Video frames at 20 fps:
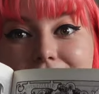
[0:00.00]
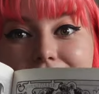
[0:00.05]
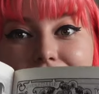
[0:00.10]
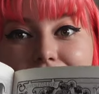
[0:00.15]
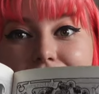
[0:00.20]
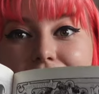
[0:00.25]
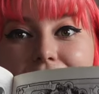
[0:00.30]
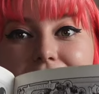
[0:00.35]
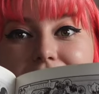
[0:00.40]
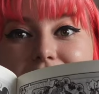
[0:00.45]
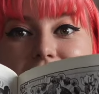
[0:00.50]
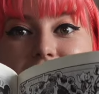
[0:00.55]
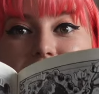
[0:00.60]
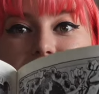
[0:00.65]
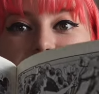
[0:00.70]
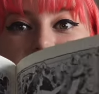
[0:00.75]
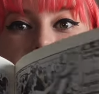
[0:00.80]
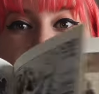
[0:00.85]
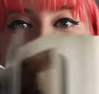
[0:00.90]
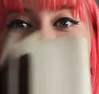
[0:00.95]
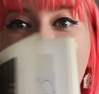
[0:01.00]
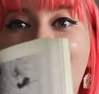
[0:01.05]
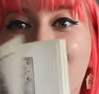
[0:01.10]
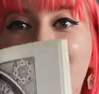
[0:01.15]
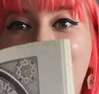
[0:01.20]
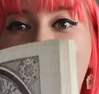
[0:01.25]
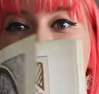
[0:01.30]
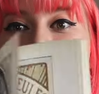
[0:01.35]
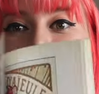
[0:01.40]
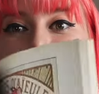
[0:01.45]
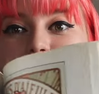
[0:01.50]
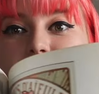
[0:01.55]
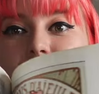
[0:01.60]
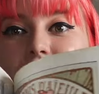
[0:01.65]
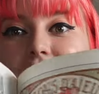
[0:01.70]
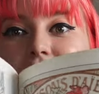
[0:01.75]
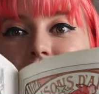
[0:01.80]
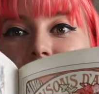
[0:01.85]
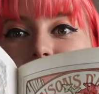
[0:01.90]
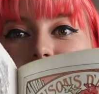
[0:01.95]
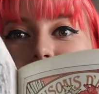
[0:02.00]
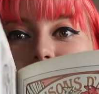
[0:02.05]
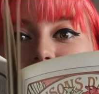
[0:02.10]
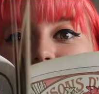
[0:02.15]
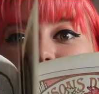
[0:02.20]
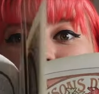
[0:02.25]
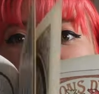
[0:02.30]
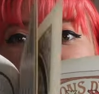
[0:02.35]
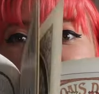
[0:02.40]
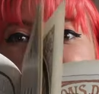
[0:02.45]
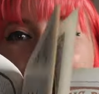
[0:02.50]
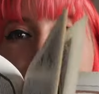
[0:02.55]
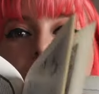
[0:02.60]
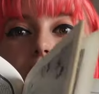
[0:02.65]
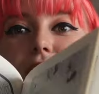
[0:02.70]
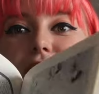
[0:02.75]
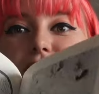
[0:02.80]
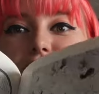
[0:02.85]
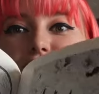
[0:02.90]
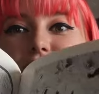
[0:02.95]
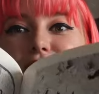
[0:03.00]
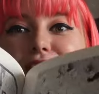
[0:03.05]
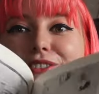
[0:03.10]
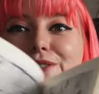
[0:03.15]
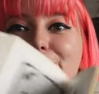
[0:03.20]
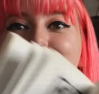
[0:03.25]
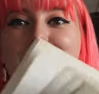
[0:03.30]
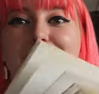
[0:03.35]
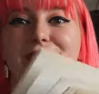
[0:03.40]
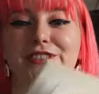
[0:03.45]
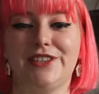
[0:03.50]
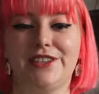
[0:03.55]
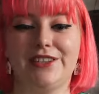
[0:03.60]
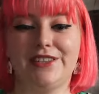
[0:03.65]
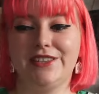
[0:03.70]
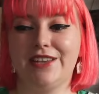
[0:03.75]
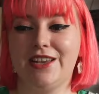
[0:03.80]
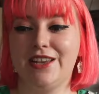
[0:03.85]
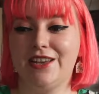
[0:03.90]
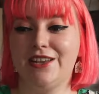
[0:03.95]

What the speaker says: to 30s era. Oh, gorgeous.